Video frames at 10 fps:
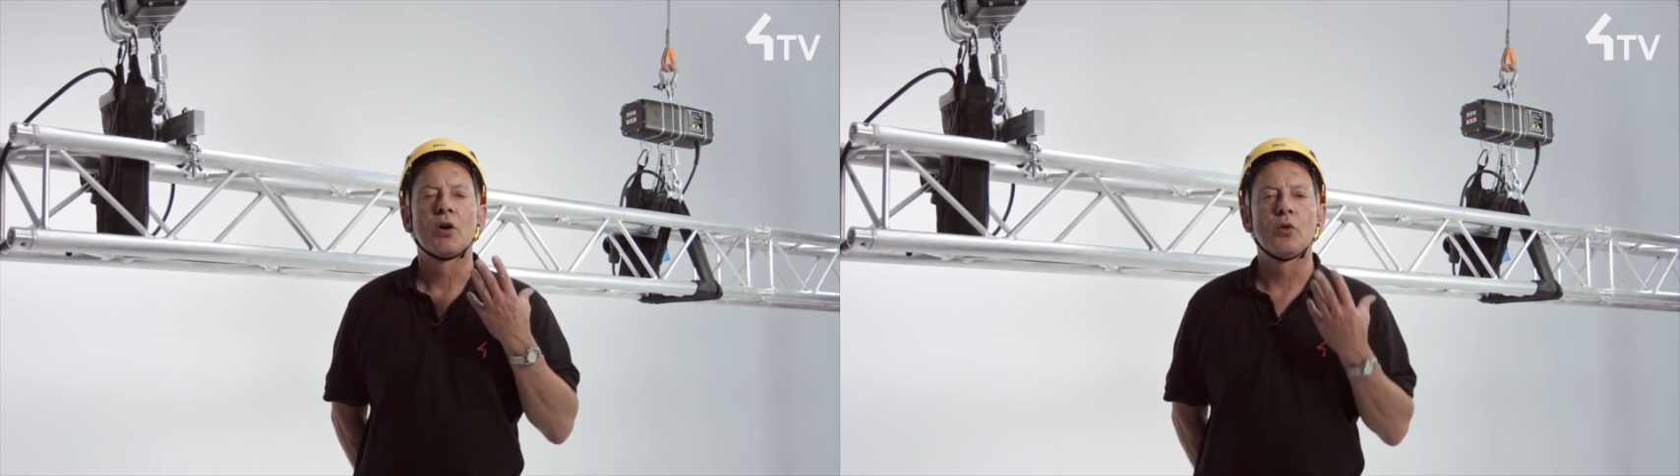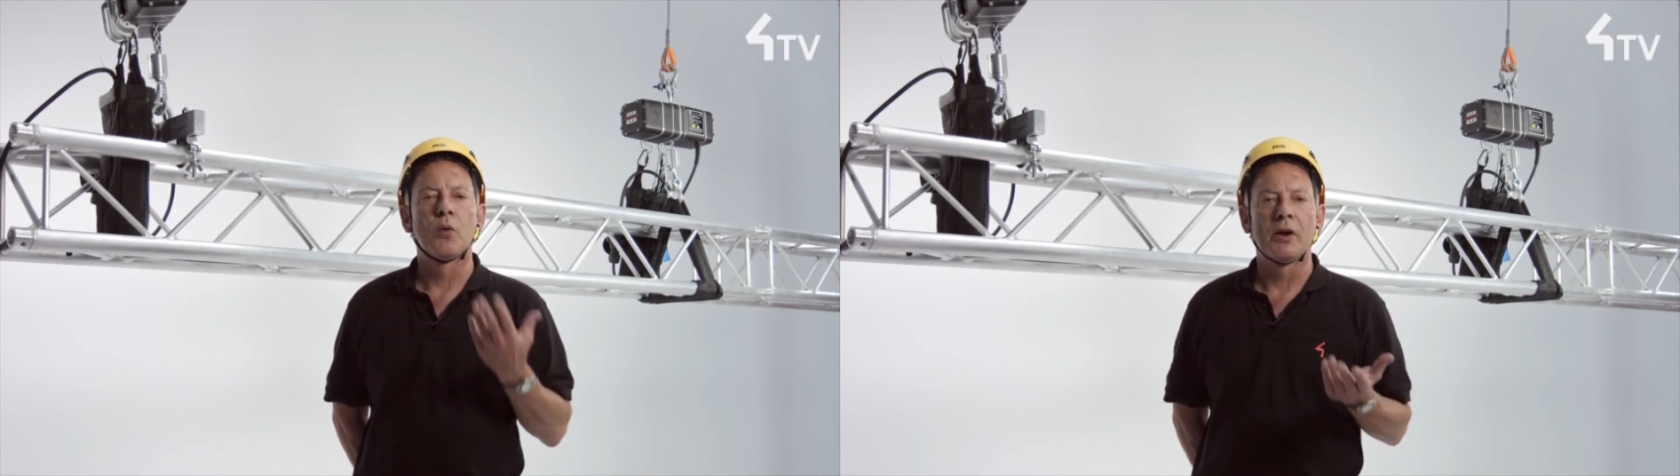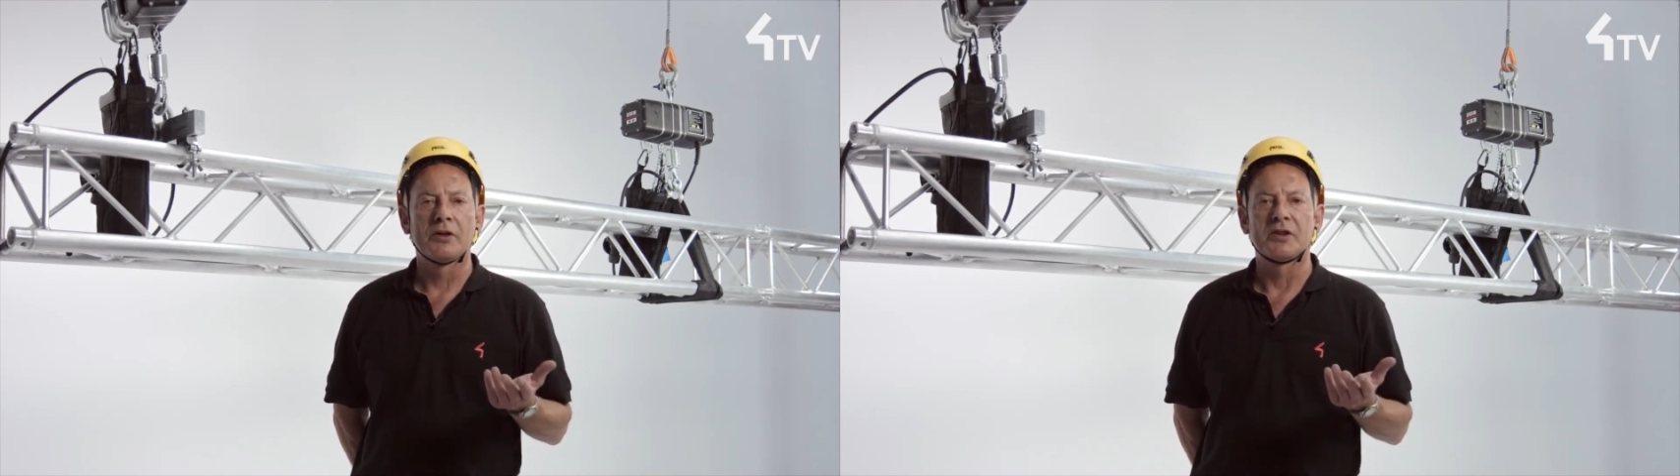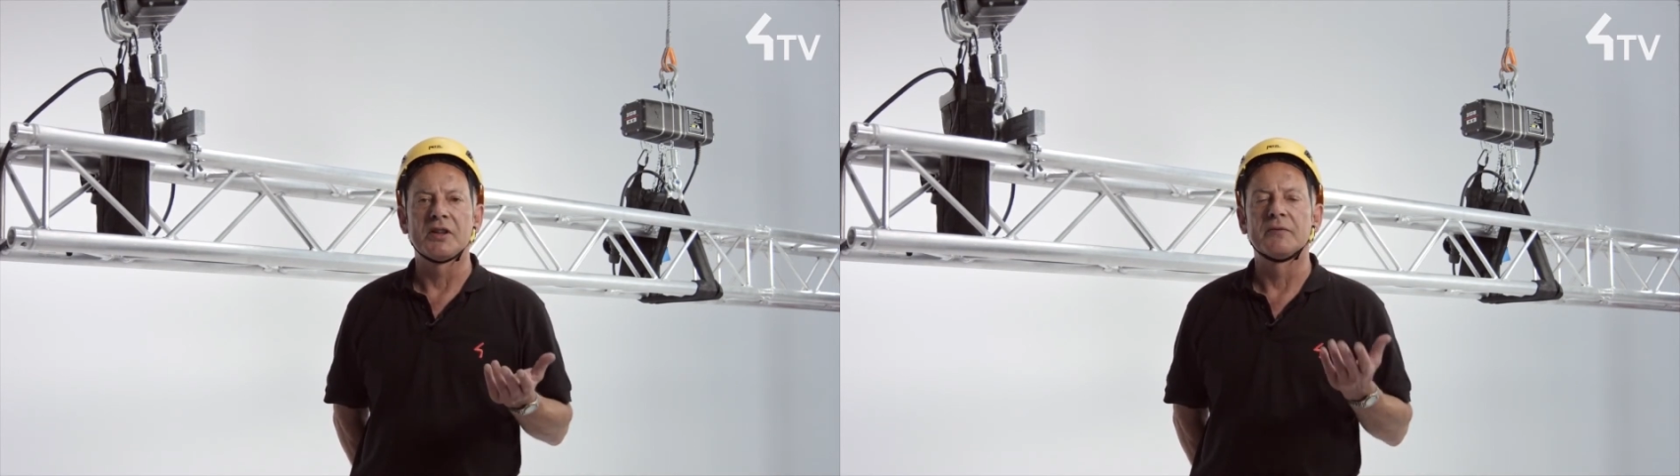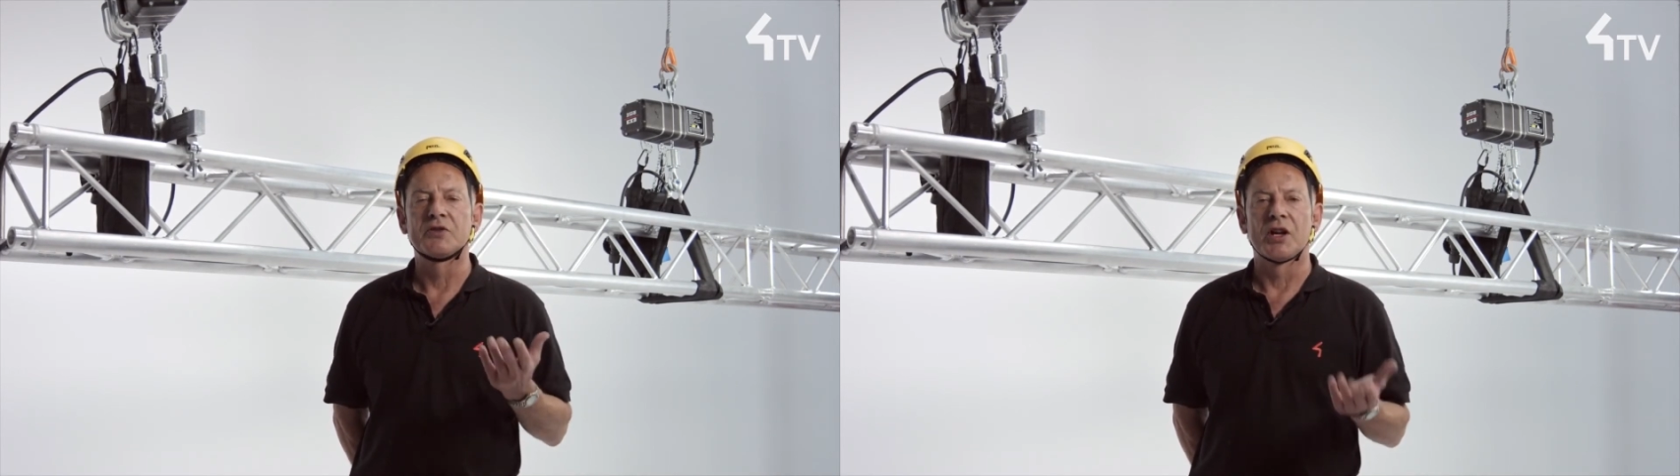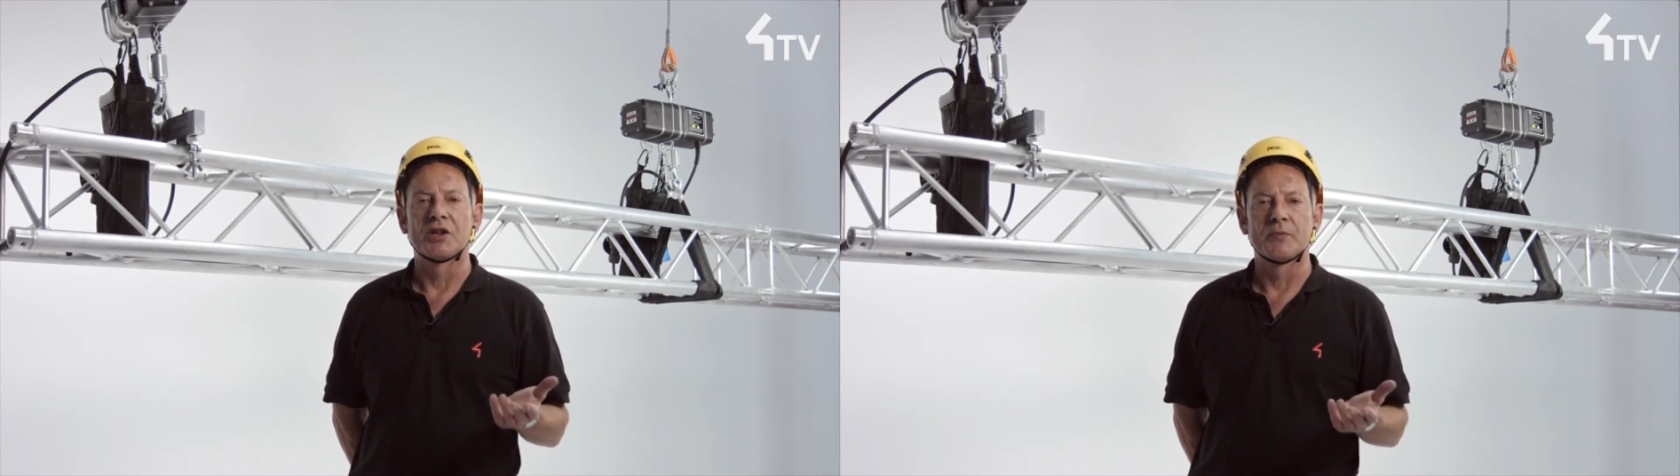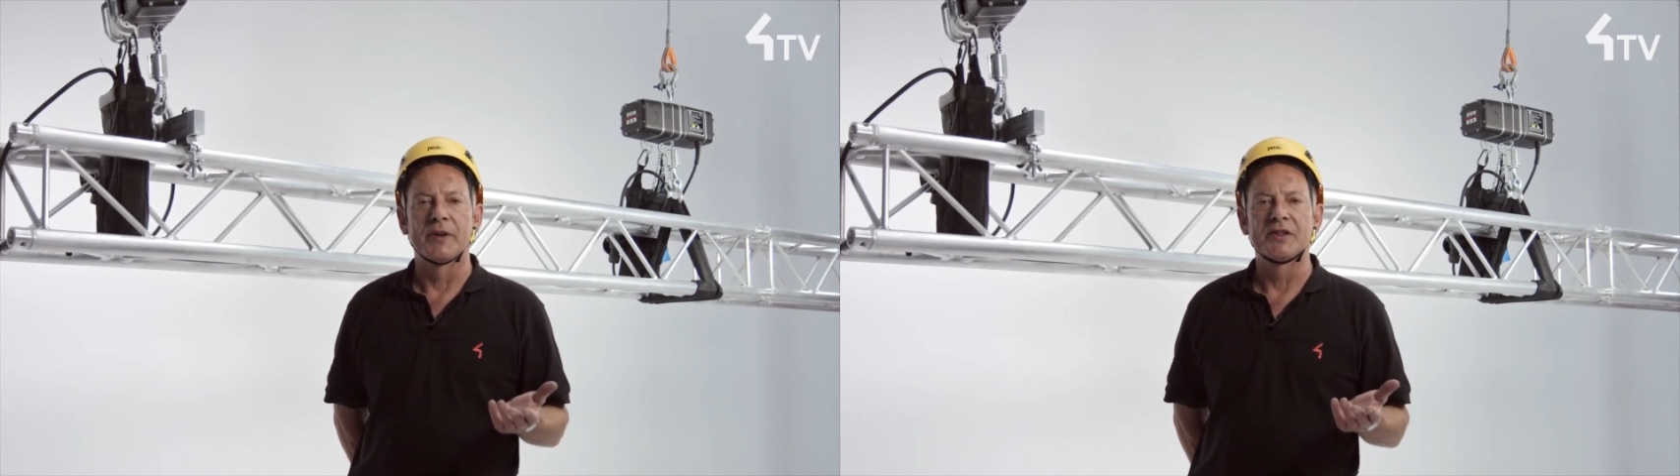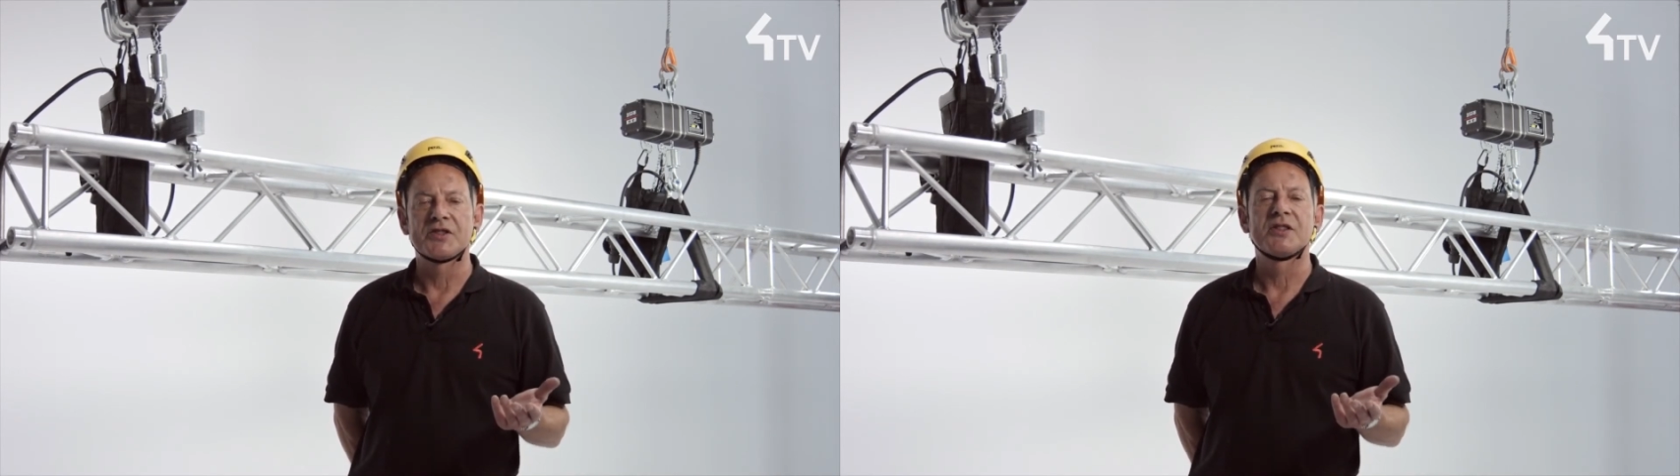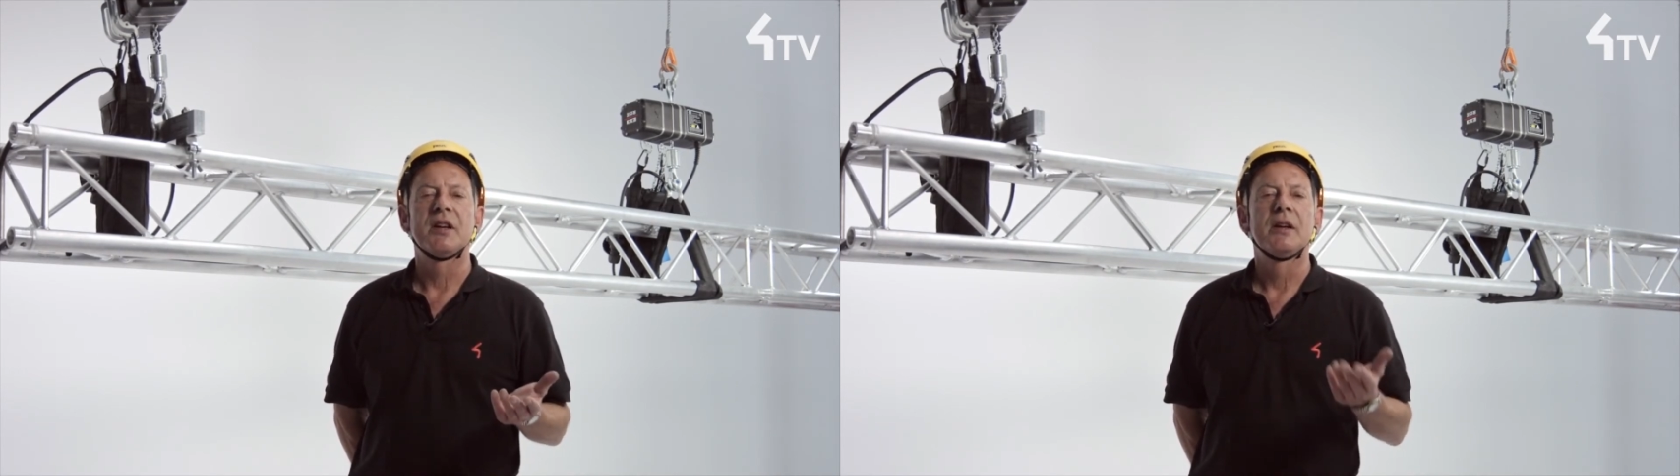qualitative judgments